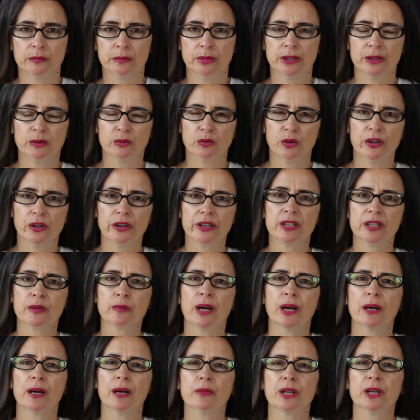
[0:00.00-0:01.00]
be worried
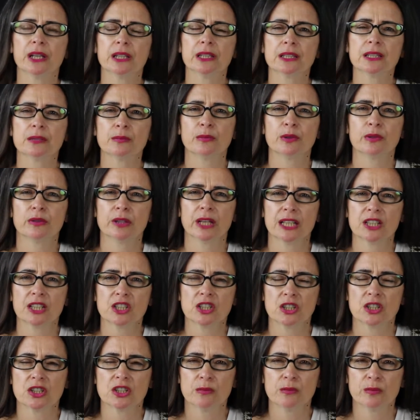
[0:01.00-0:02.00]
about my intimate
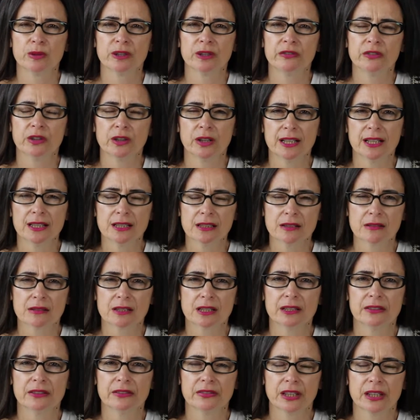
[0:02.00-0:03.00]
relationship. But if you ask
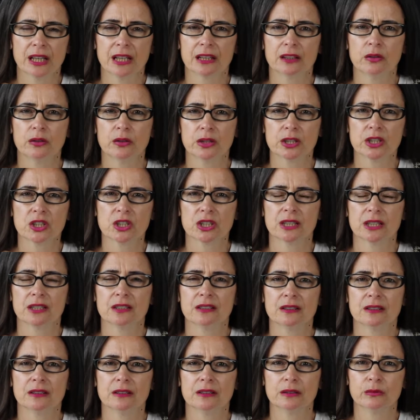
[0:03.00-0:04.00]
yourself that
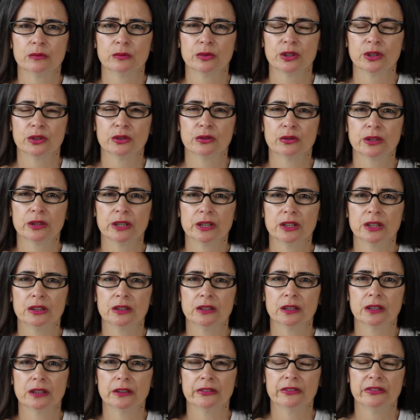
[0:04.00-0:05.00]
question when you're
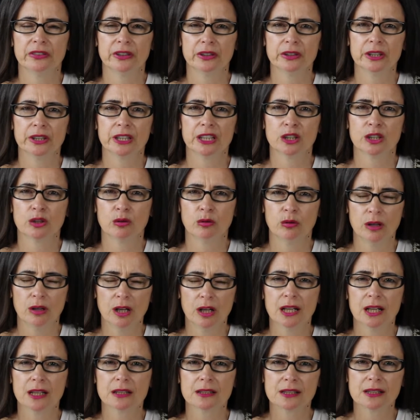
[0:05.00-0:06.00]
in a very
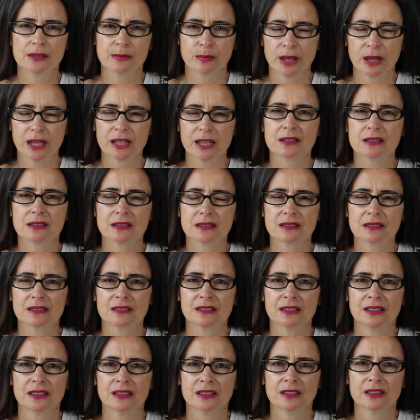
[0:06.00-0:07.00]
quiet space,
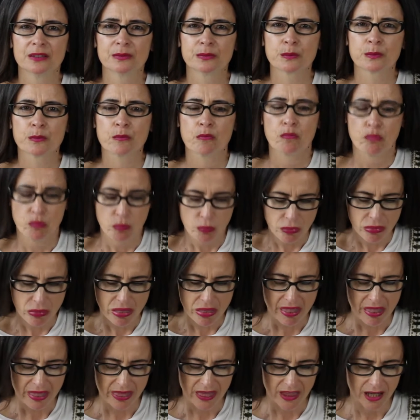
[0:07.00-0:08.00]

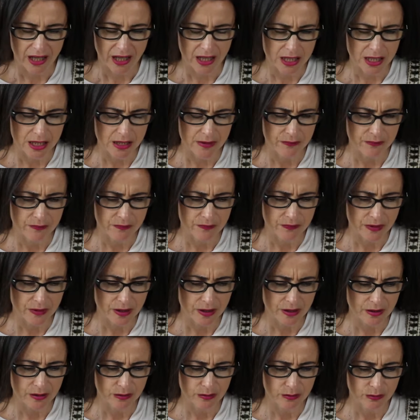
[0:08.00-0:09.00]

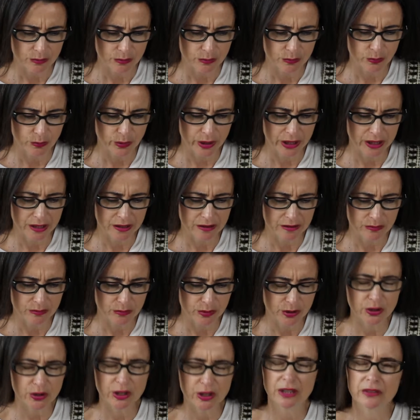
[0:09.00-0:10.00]
when
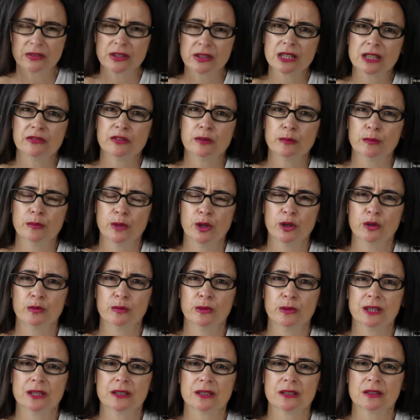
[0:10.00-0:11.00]
you give yourself a
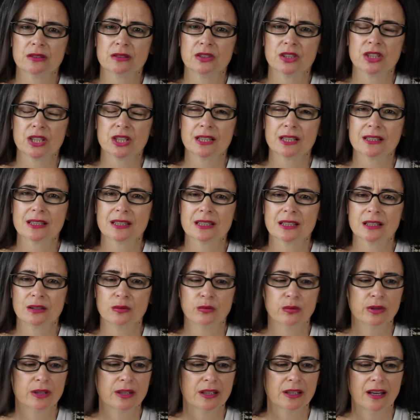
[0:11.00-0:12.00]
moment to just
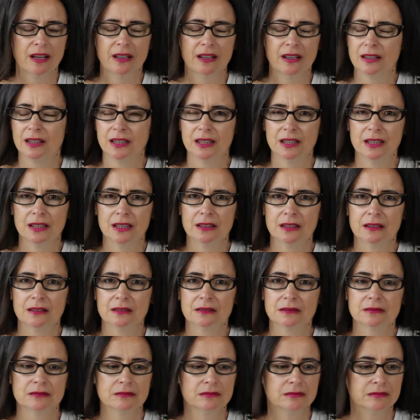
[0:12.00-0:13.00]
sit without
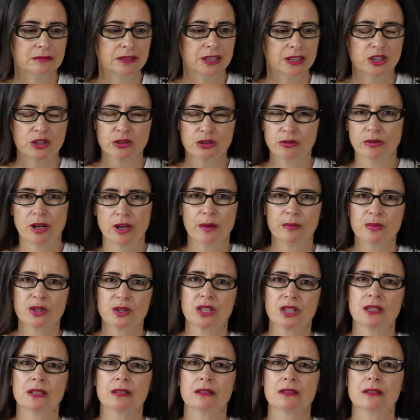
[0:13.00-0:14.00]
any
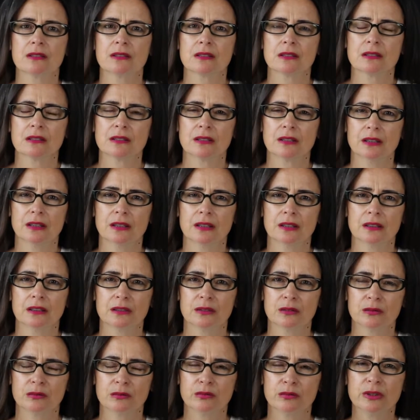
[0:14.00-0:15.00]
interruptions,
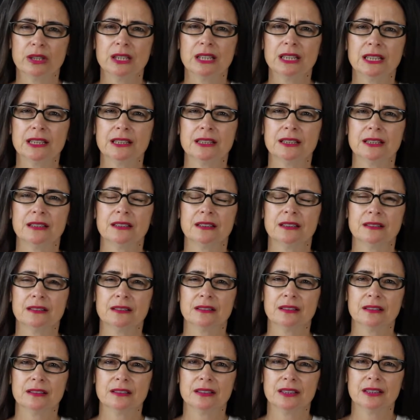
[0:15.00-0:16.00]
you're
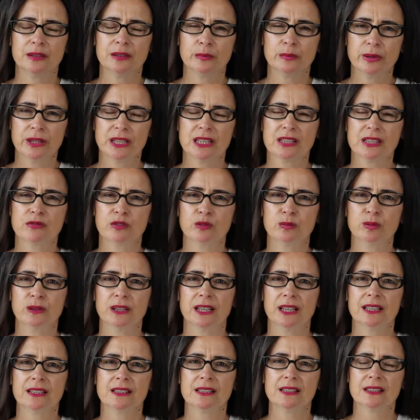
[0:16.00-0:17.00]
really in a peaceful
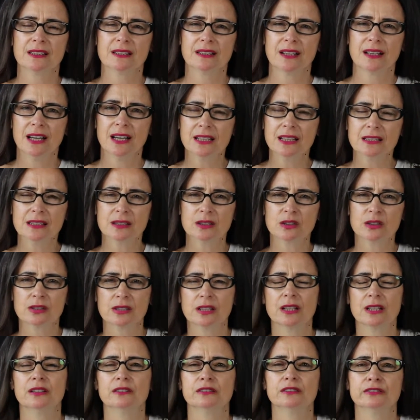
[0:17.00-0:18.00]
place, and ask
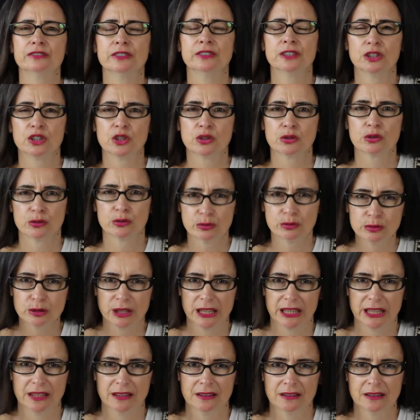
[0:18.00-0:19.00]
yourself
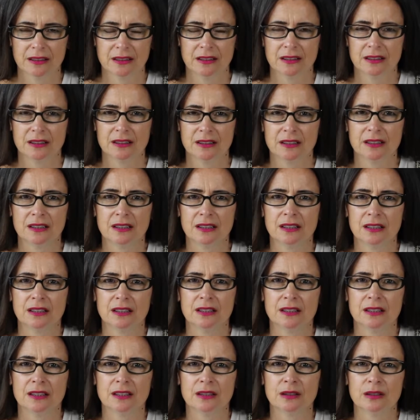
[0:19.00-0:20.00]
truly,
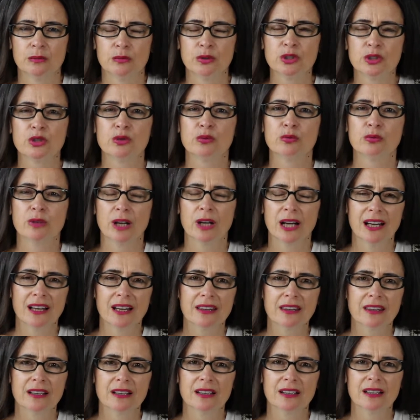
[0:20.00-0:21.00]
would you
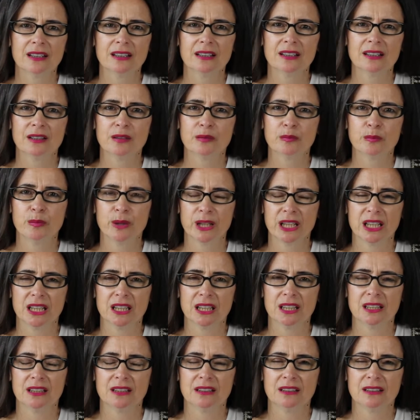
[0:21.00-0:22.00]
rather
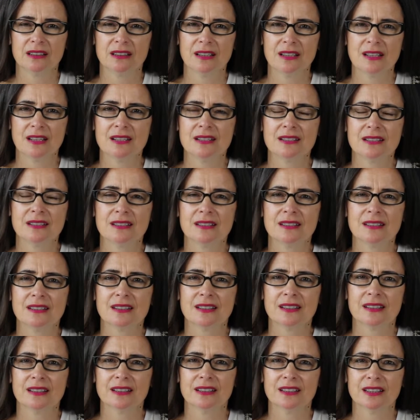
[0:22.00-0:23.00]
be
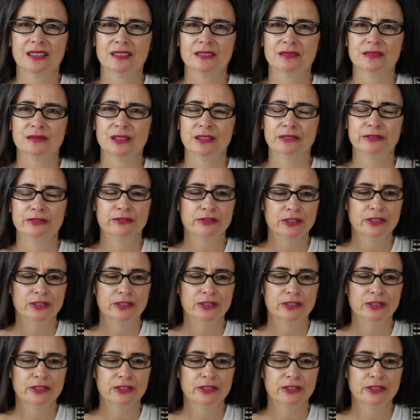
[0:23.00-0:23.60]
in a